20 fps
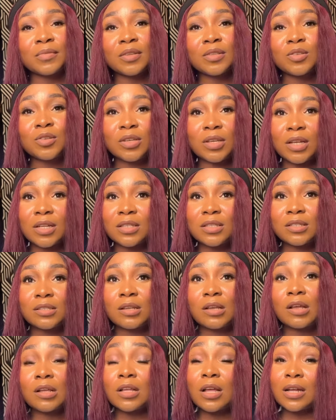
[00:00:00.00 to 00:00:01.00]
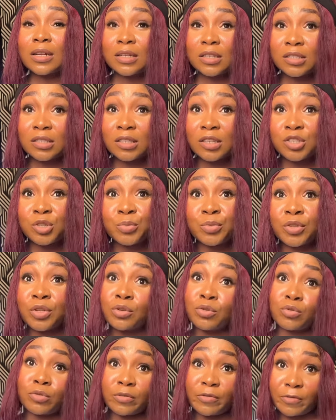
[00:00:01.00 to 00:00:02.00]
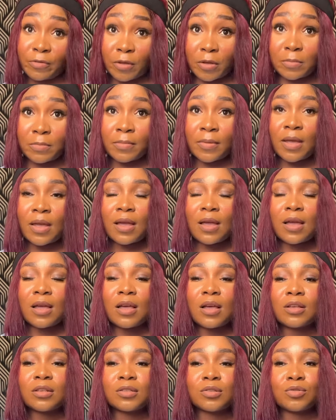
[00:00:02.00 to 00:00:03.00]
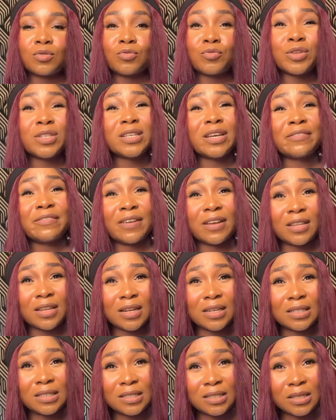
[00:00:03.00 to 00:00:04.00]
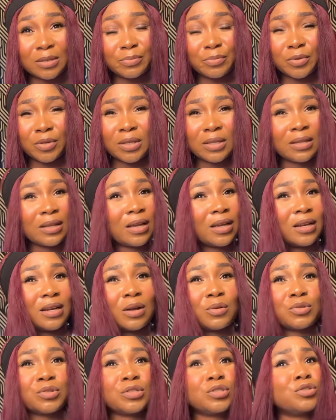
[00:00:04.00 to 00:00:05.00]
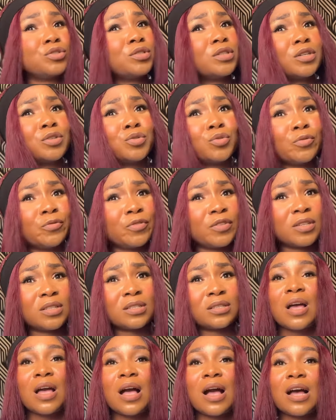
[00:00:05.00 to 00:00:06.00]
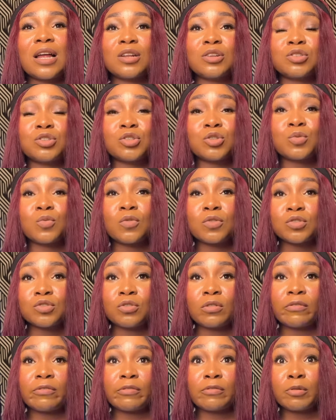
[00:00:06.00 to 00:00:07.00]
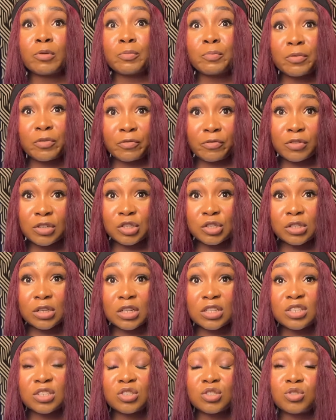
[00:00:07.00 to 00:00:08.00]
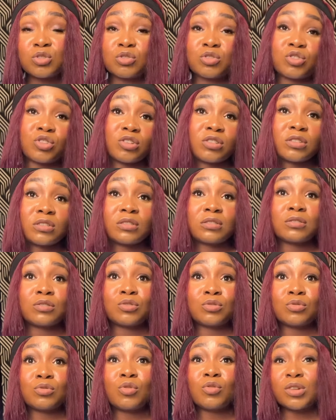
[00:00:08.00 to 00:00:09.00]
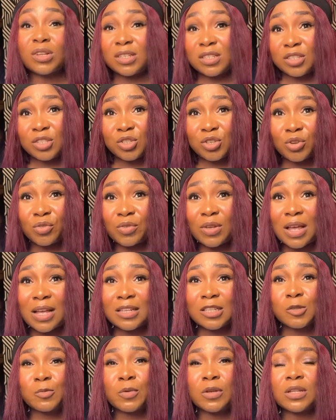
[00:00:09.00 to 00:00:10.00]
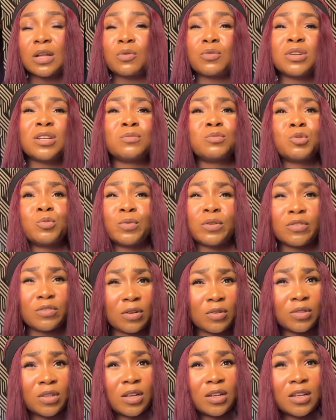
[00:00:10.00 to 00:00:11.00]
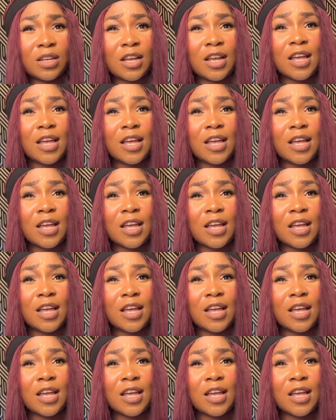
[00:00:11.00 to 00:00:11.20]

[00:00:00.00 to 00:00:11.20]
to get an internship in a good firm. So, which I finally did, but then I was a total novice. So I don't just want young professionals to just do only the theory aspect. I want them to be grounded